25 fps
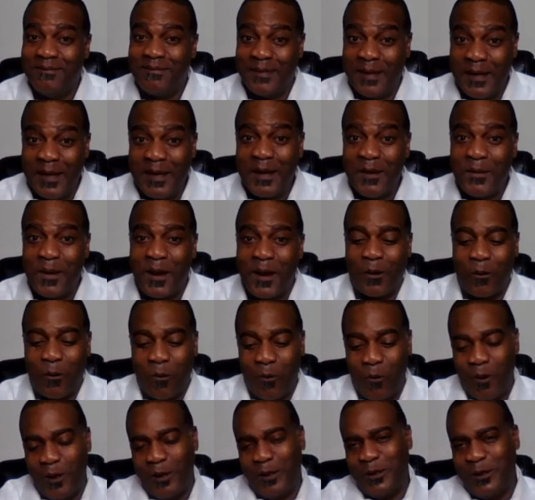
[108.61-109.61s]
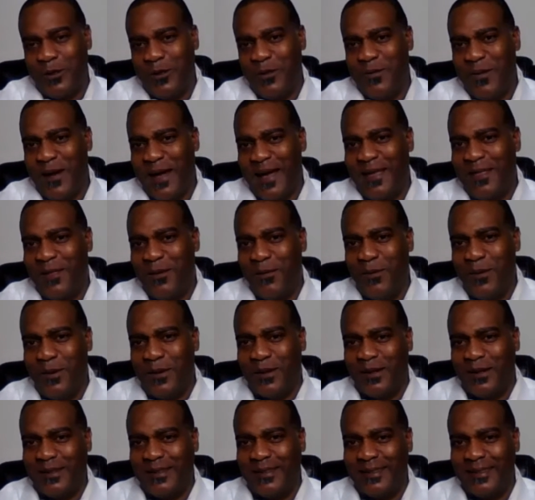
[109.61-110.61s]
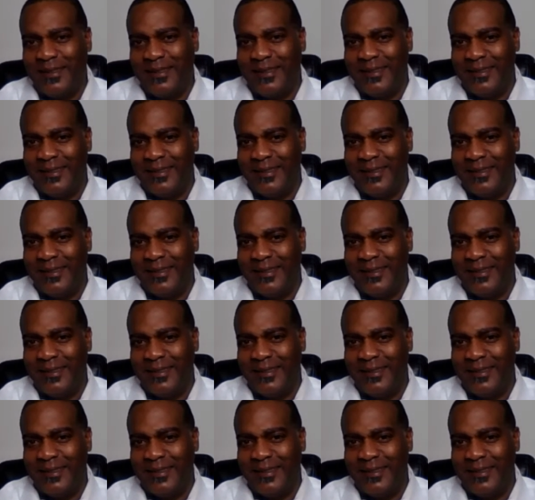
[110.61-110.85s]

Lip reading: Think about it. Once you buy the book